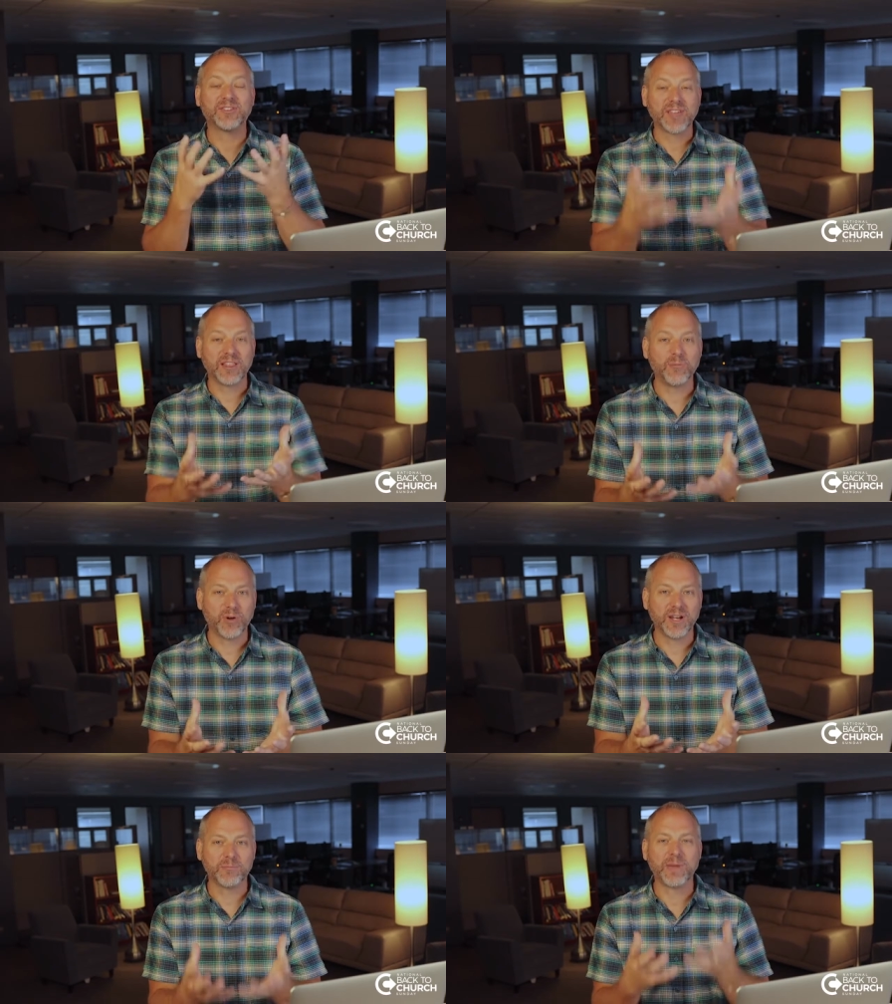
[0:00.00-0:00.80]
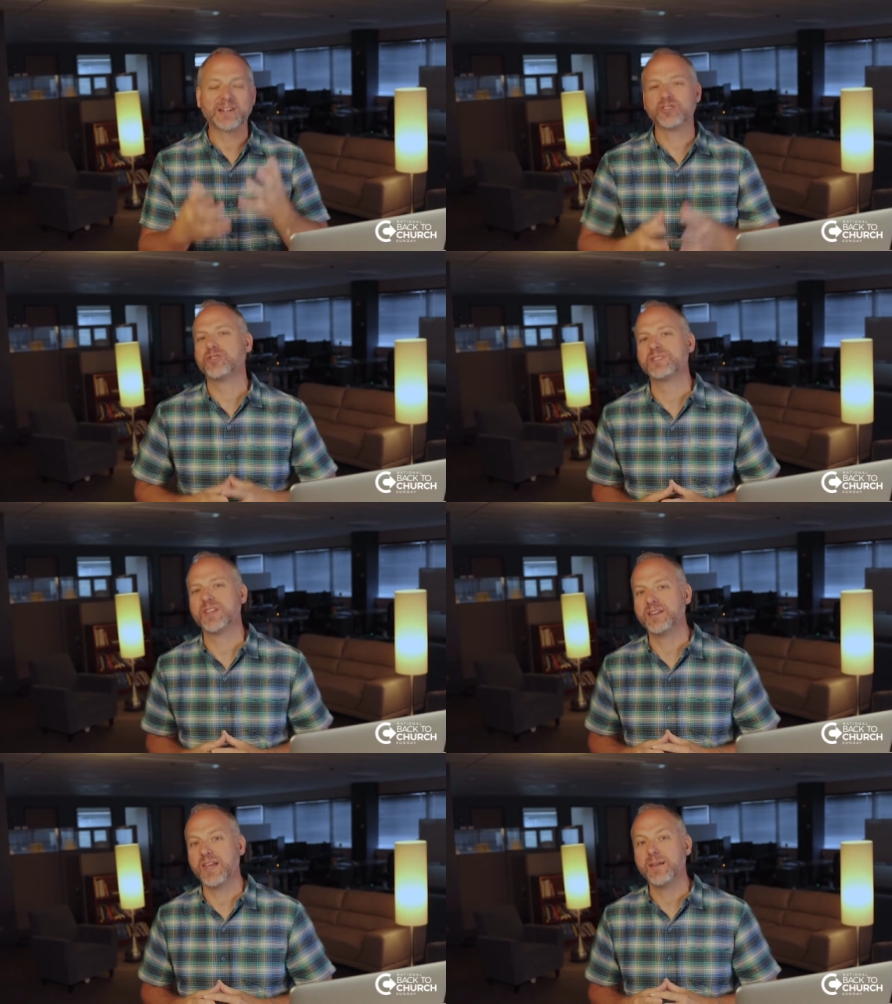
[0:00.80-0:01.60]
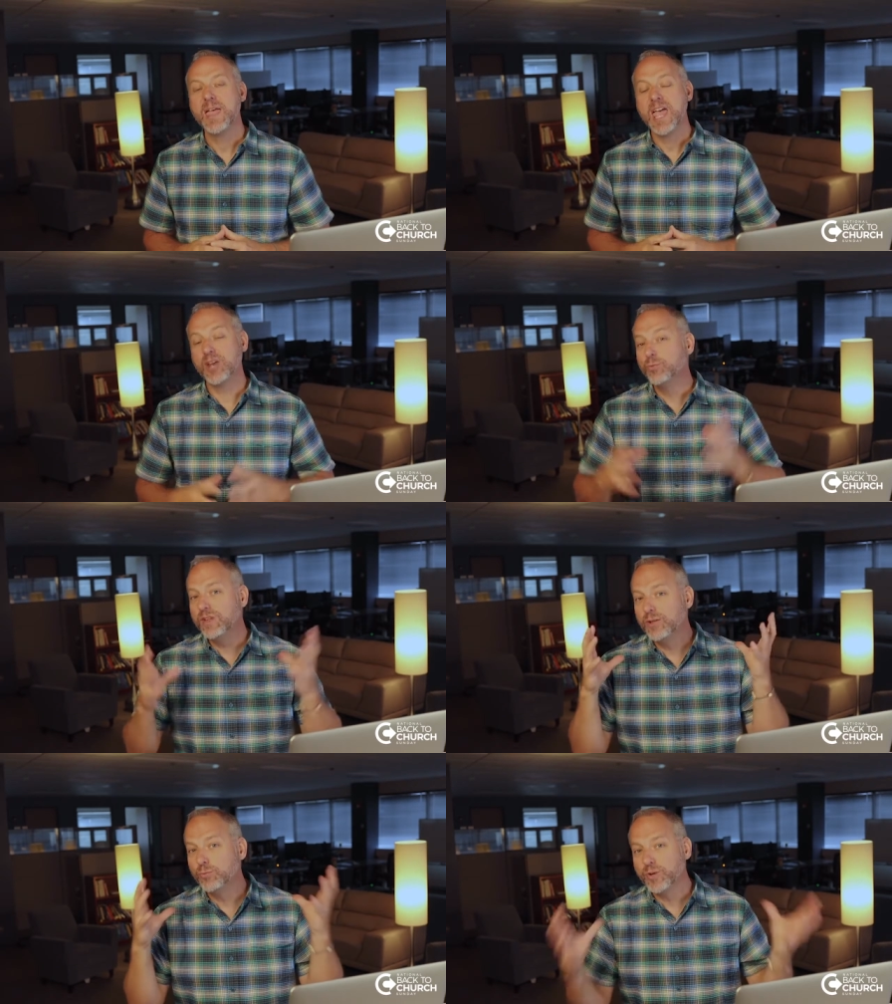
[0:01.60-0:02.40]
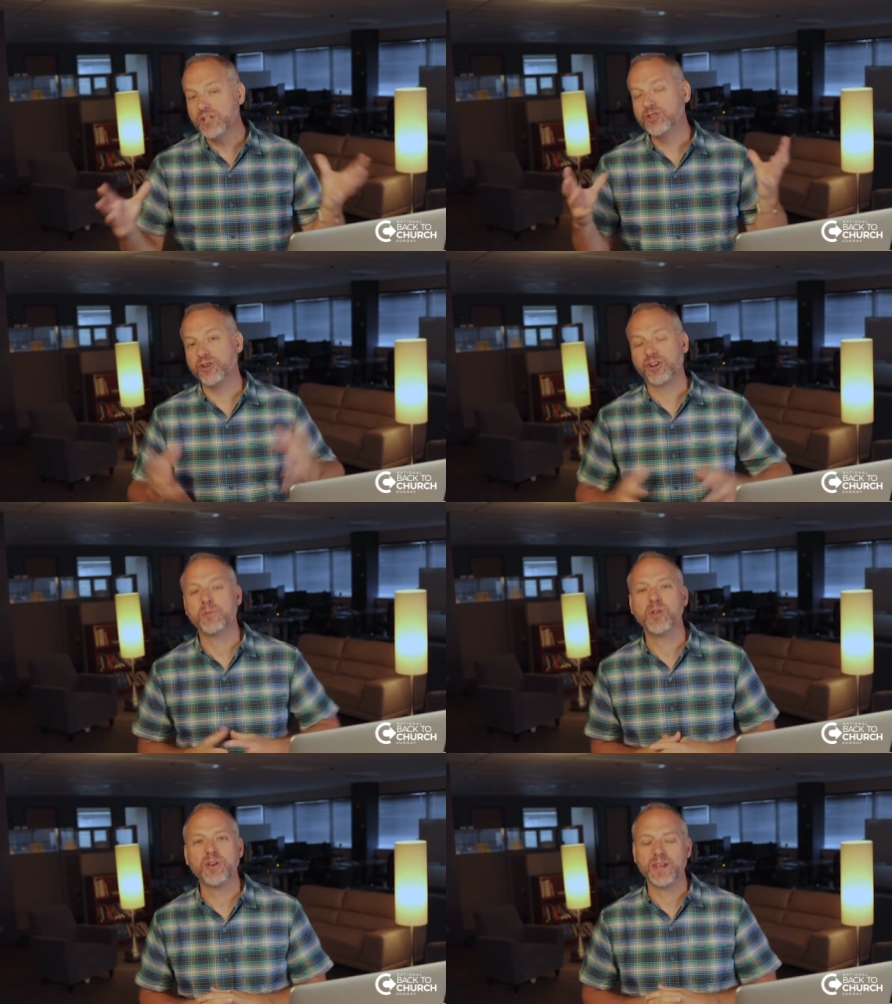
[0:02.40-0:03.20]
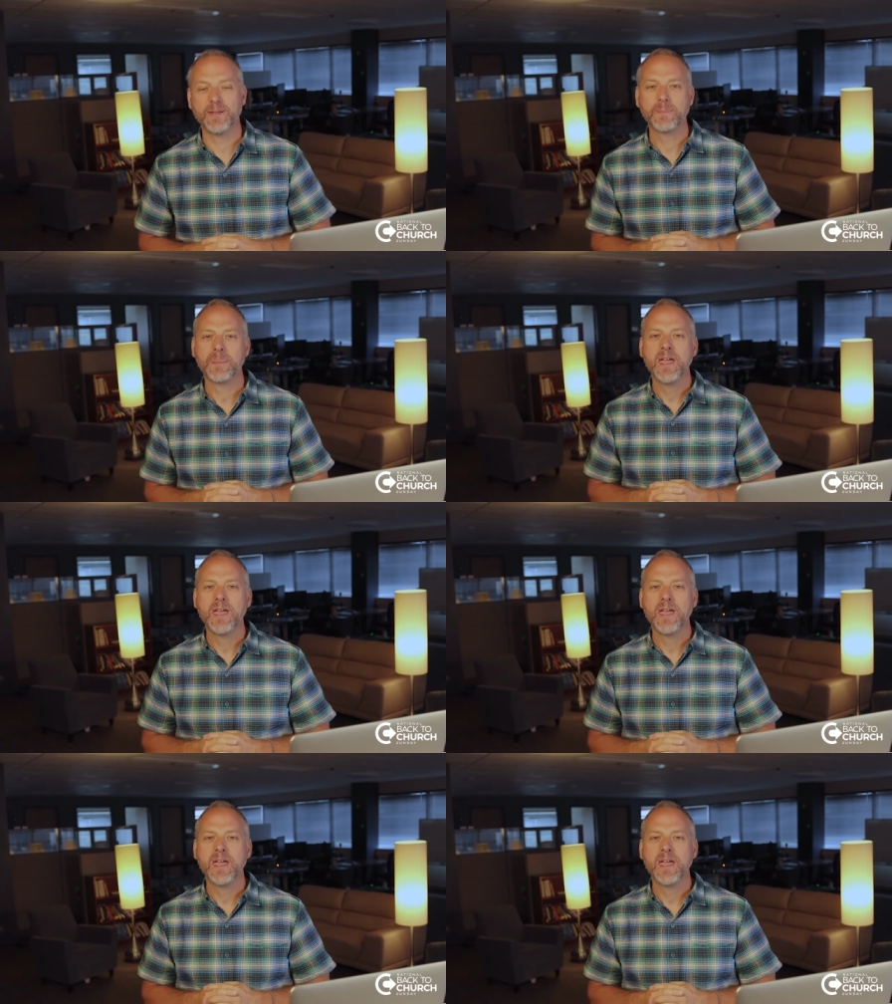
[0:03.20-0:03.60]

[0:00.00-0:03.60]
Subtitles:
celebrate Back to Church Sunday and really reach your community.